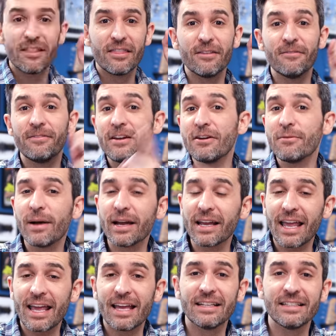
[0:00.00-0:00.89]
The
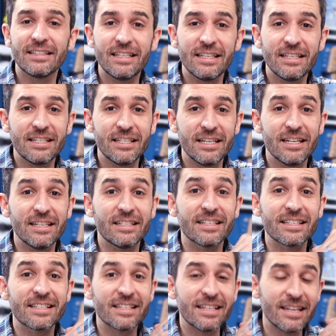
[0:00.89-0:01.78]
VideoMic NTG
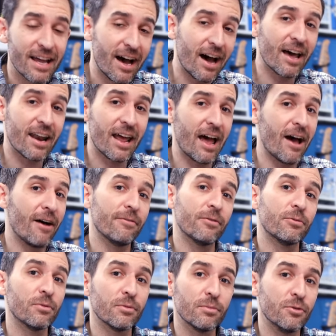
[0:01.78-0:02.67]
does not have
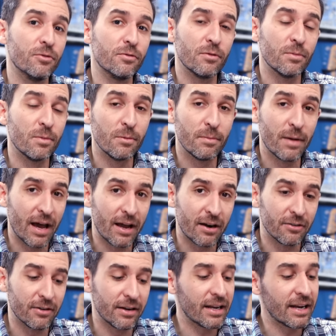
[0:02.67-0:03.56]
a removable
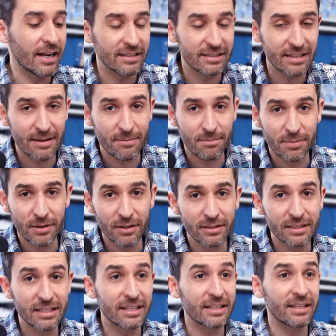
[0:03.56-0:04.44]
battery. It has a
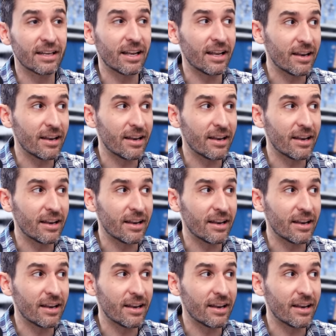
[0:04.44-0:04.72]
built-in